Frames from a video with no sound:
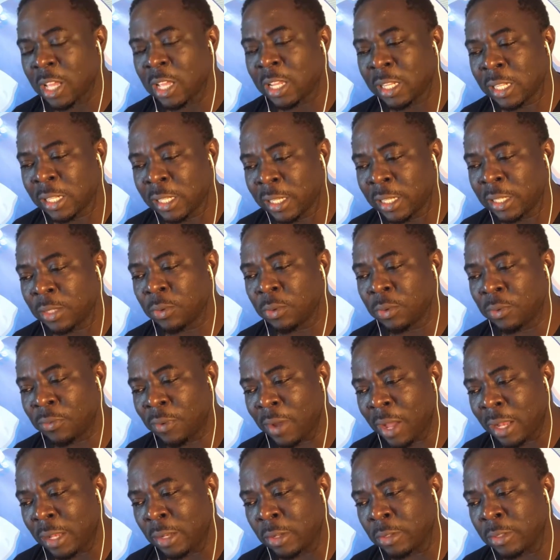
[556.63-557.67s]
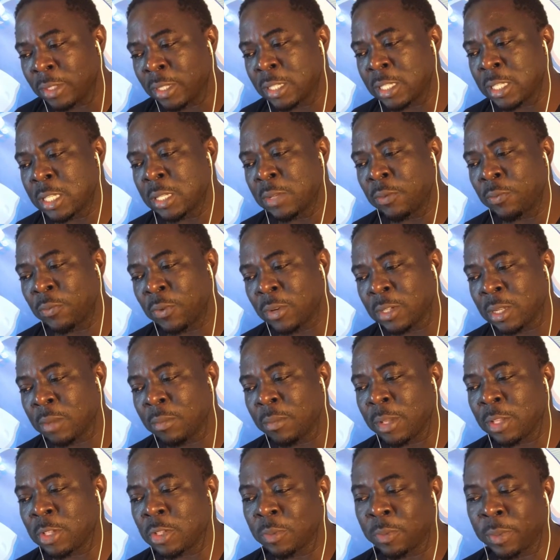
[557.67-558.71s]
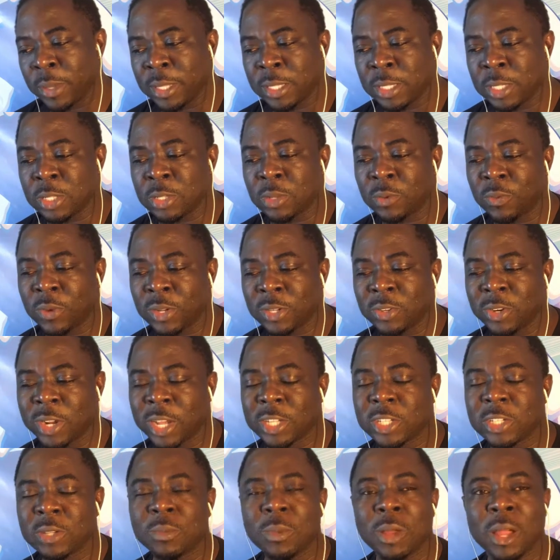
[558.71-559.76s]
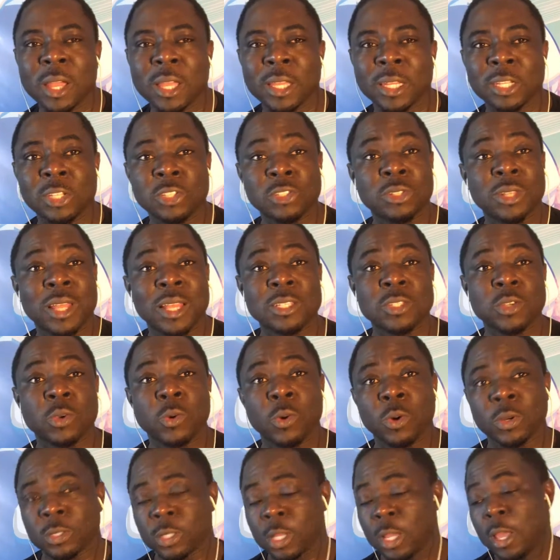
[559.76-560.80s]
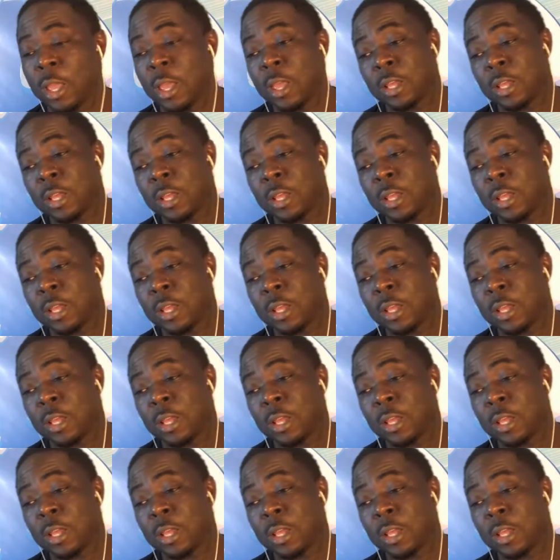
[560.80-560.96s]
Lead with value. This is the fundamental basis of attraction marketing. So that's the quote.